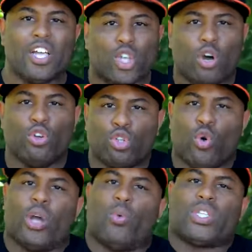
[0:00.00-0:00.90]
So you're
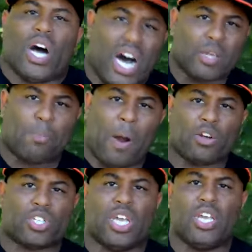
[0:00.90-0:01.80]
doing it with the other
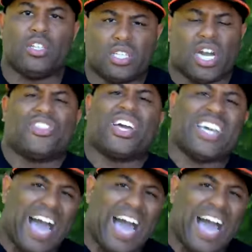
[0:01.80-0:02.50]
person, the, the other